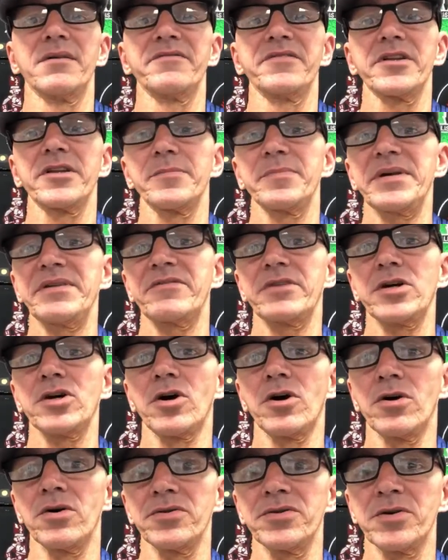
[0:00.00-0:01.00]
Philip even
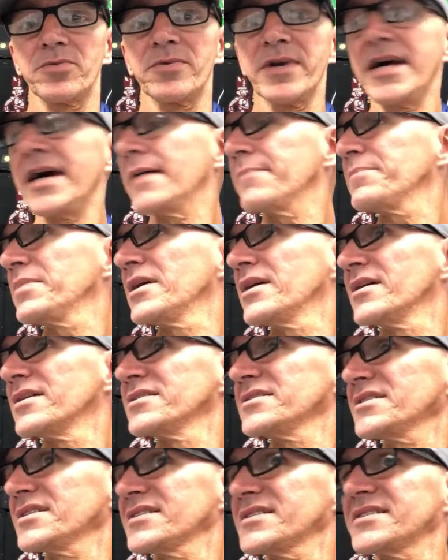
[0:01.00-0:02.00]
called the rep
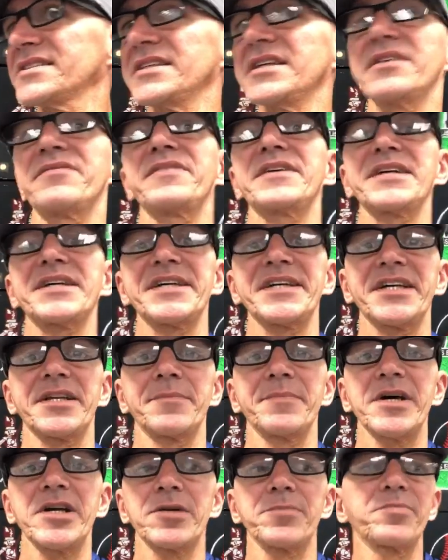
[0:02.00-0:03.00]
to see if he could get a
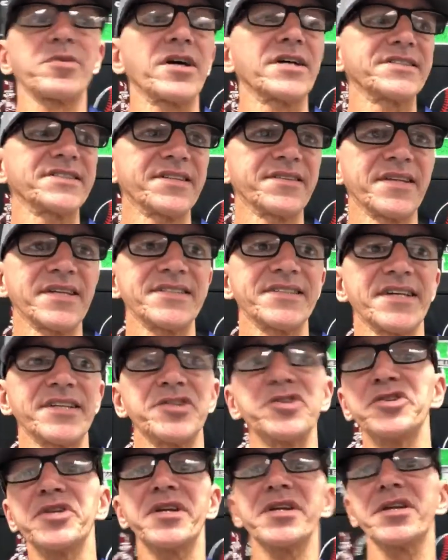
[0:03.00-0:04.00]
better pricing. They said
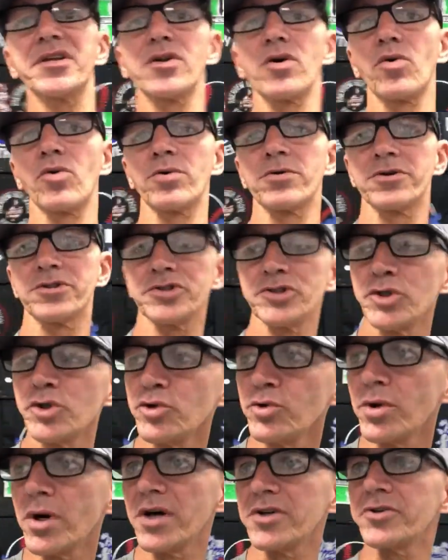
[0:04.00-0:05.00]
you needed to order
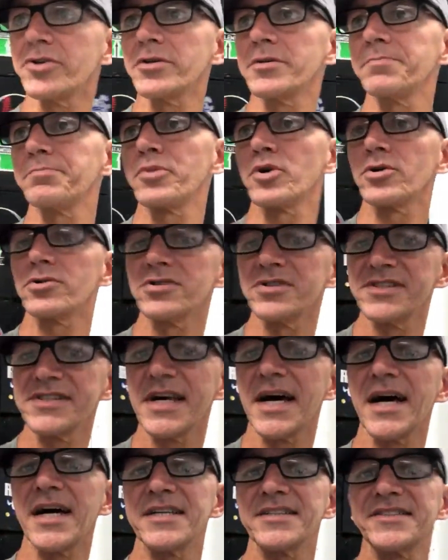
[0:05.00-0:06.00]
200 per
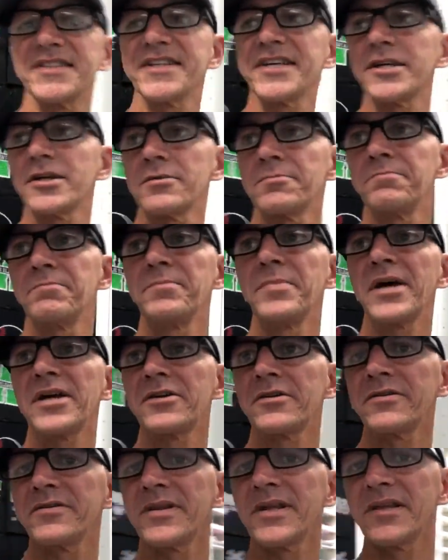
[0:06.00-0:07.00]
size to get it better
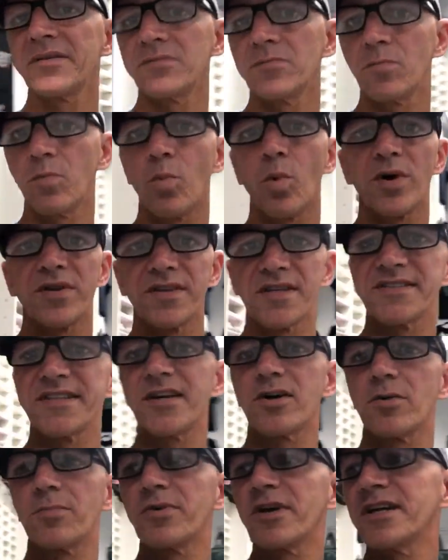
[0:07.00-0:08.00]
than what the
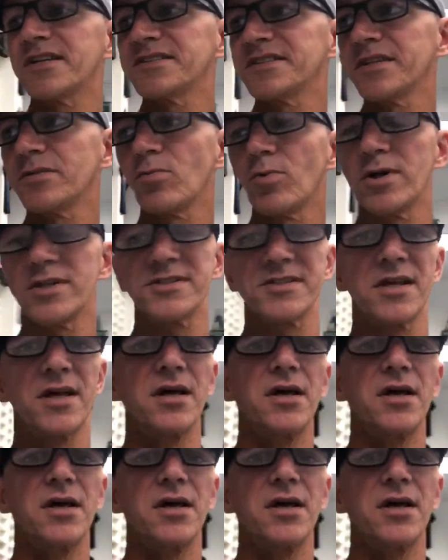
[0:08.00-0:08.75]
sale pricing was.